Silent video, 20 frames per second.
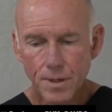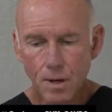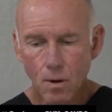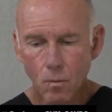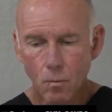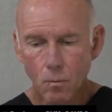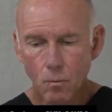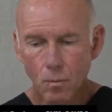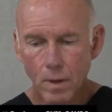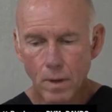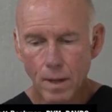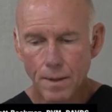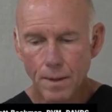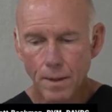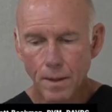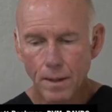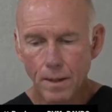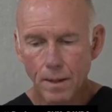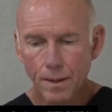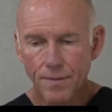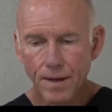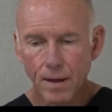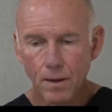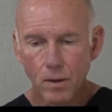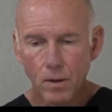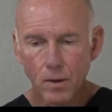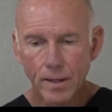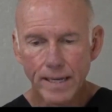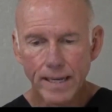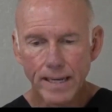So
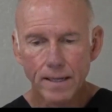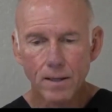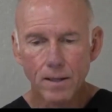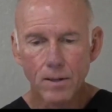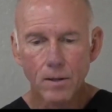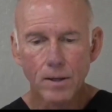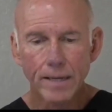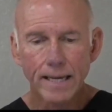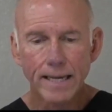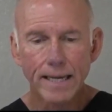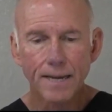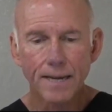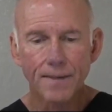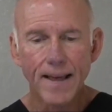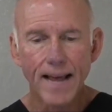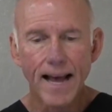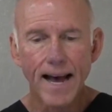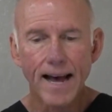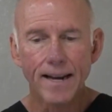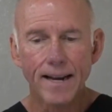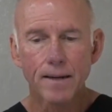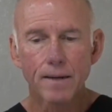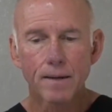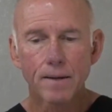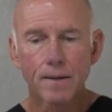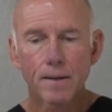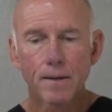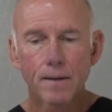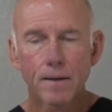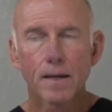looking at
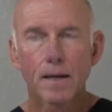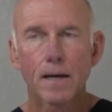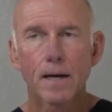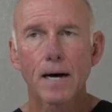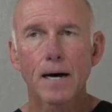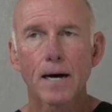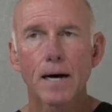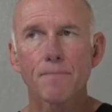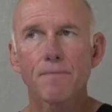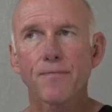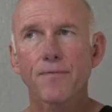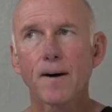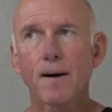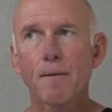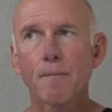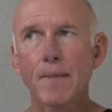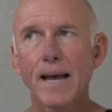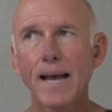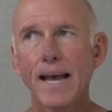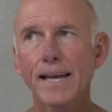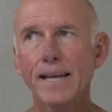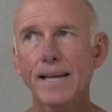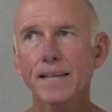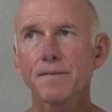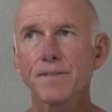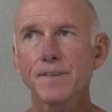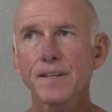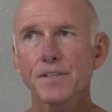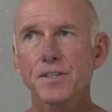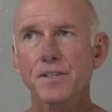that from
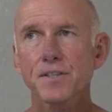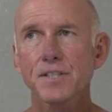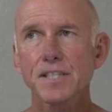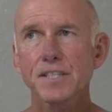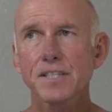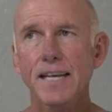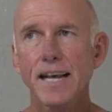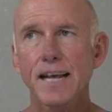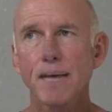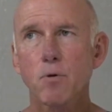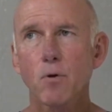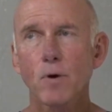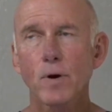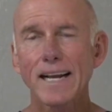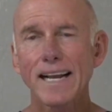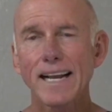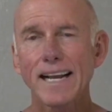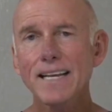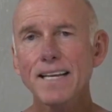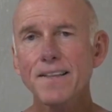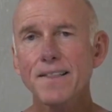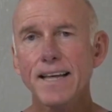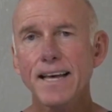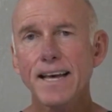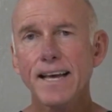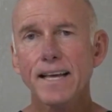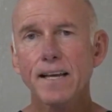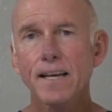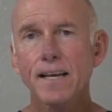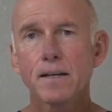a deficiency standpoint,
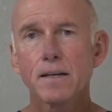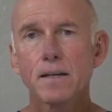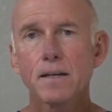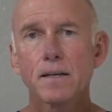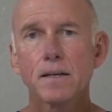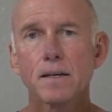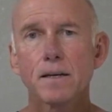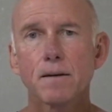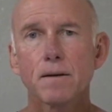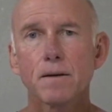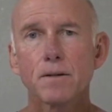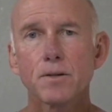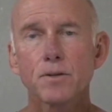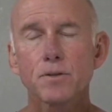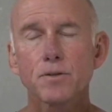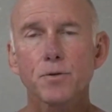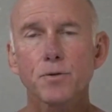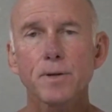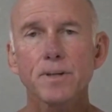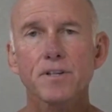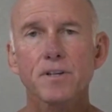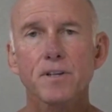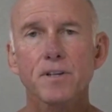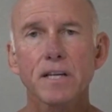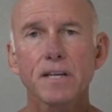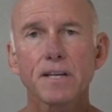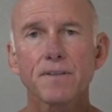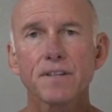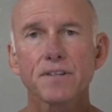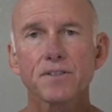anything
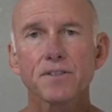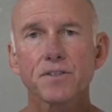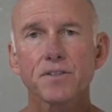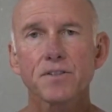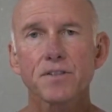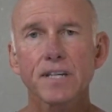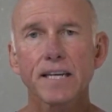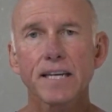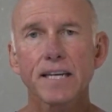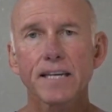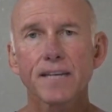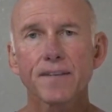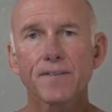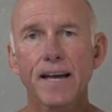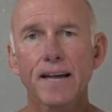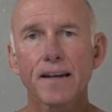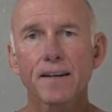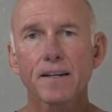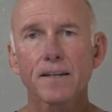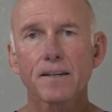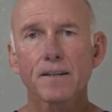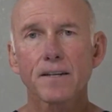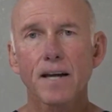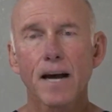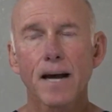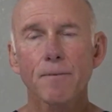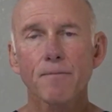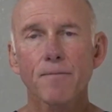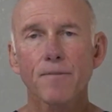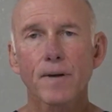nutritionally that you see in that
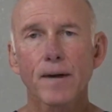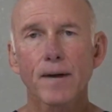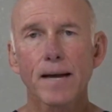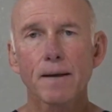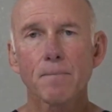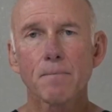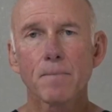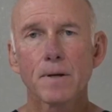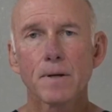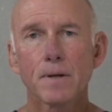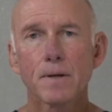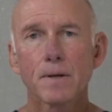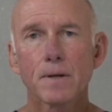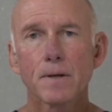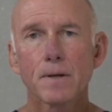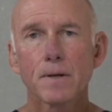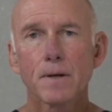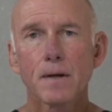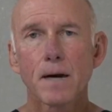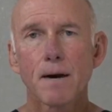time frame